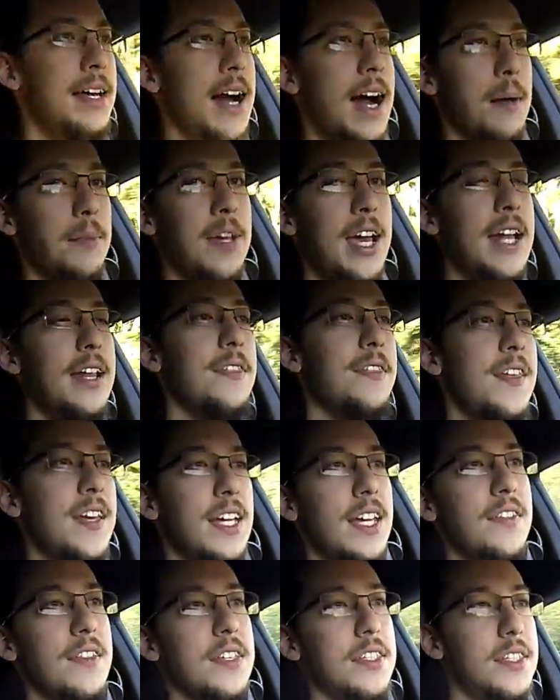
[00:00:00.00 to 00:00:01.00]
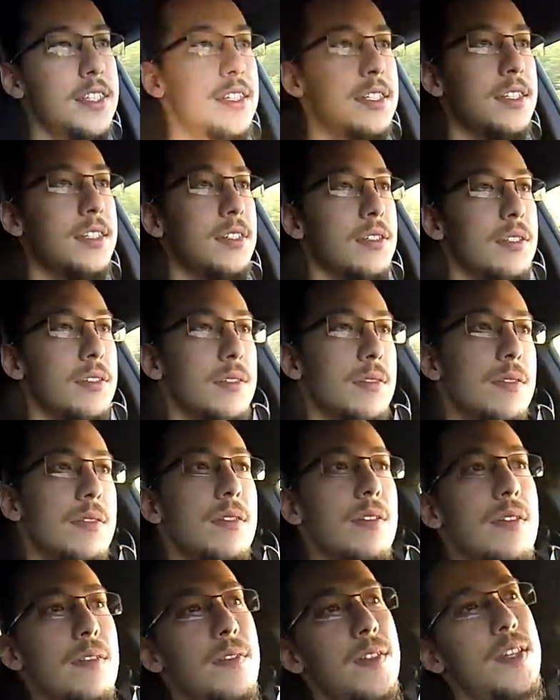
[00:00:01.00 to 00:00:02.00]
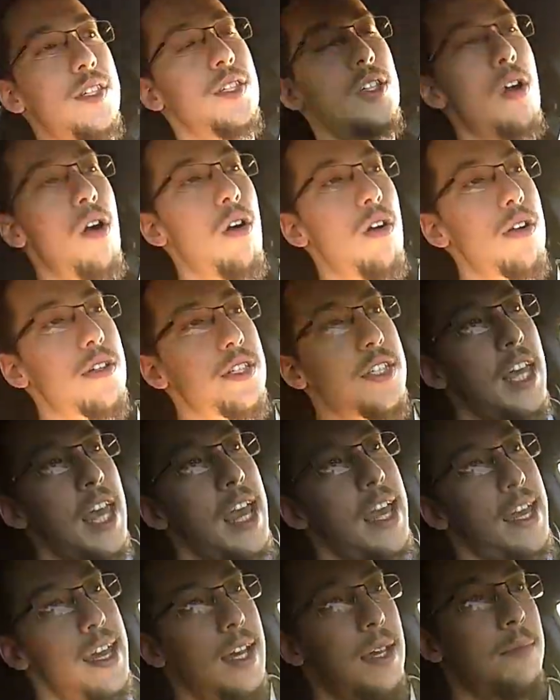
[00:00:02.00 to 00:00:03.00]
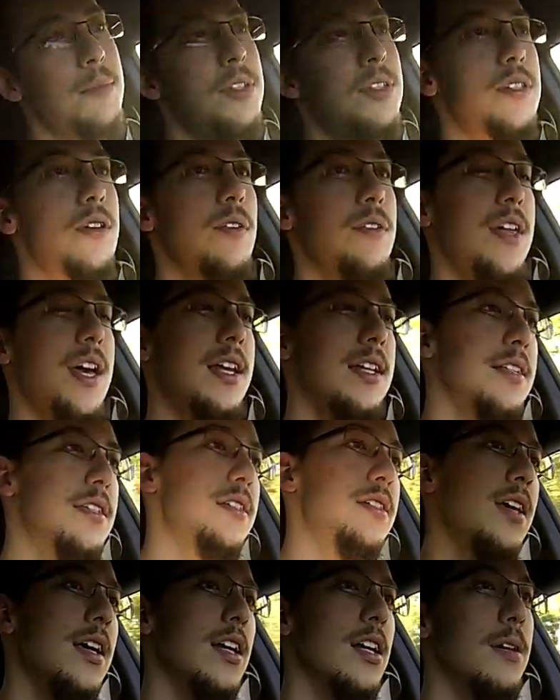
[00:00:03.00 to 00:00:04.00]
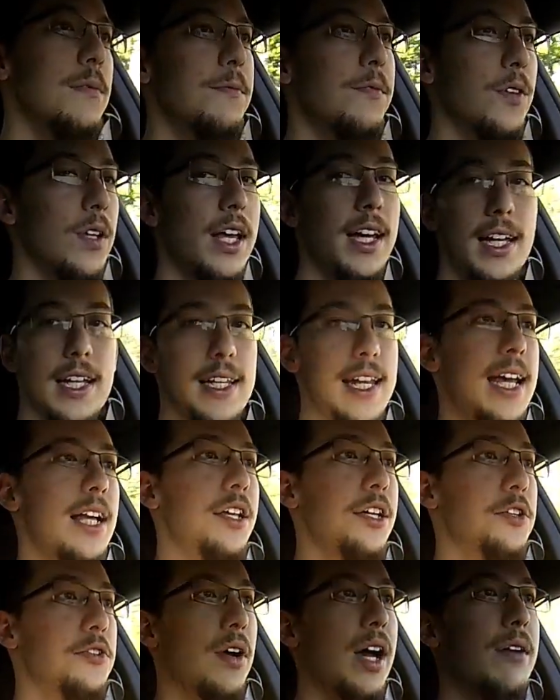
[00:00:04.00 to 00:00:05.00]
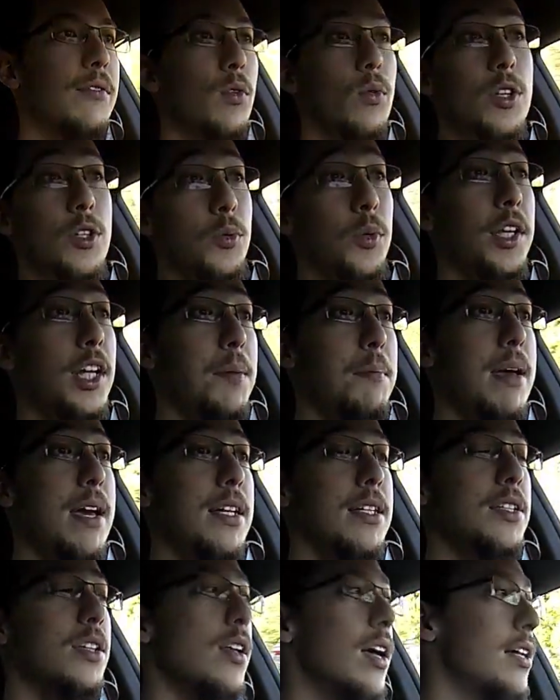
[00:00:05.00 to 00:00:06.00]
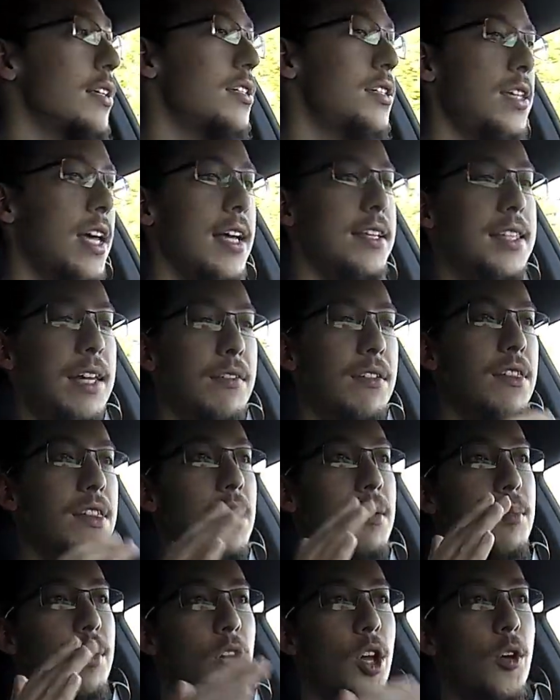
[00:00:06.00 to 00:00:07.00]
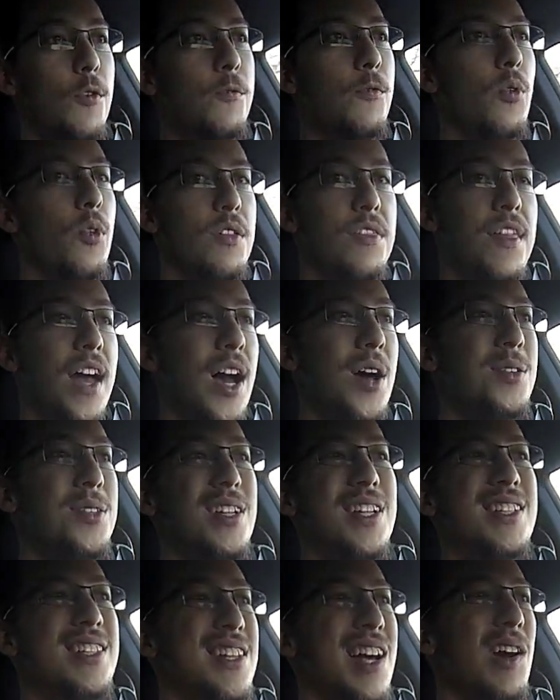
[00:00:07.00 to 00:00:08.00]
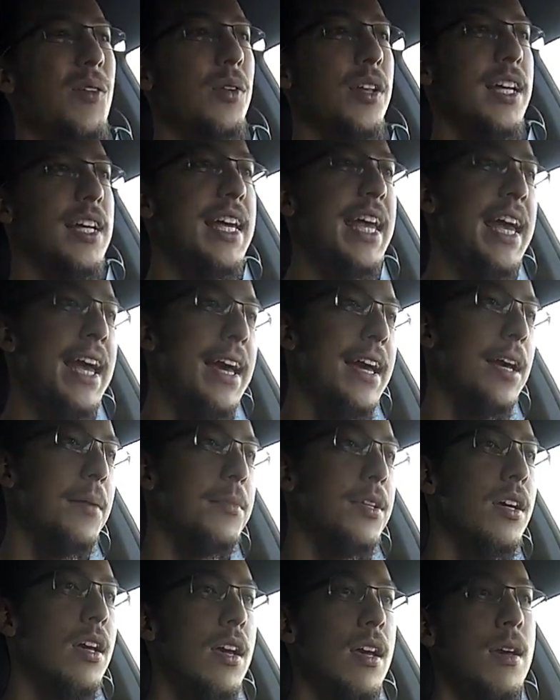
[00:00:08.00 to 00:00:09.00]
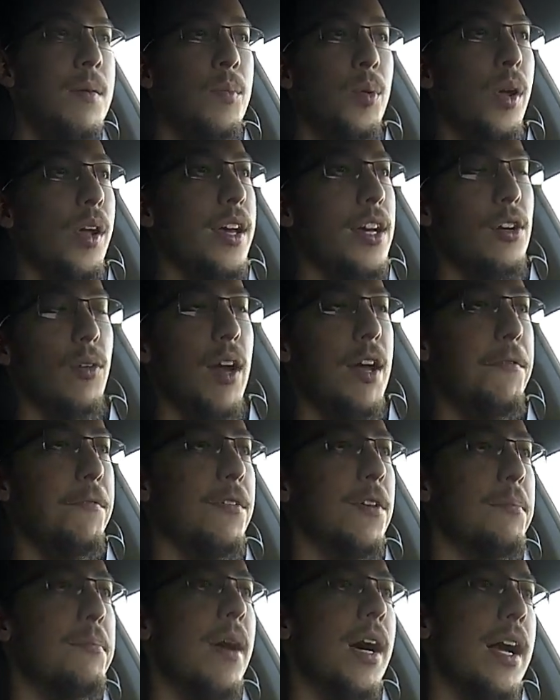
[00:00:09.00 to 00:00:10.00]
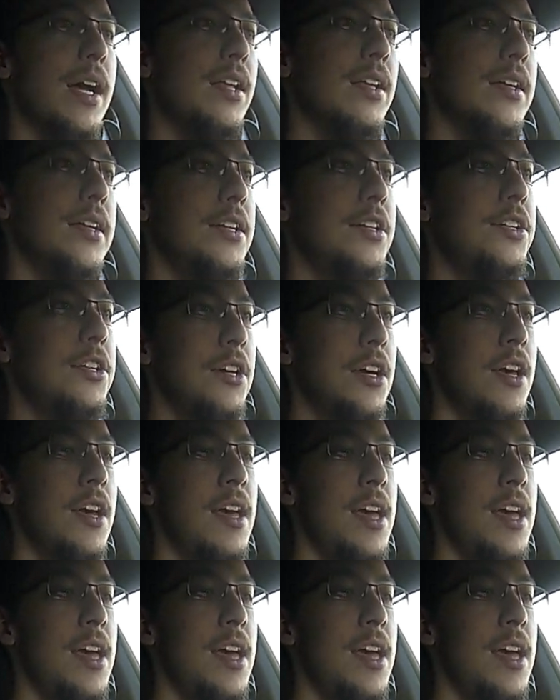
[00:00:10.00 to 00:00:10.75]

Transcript: I'm kind of thinking this car is cammed so that it's set up for like a daily driver, which really makes a lot of sense. Everything below 4,000, it's not really cammed. Probably great for mileage.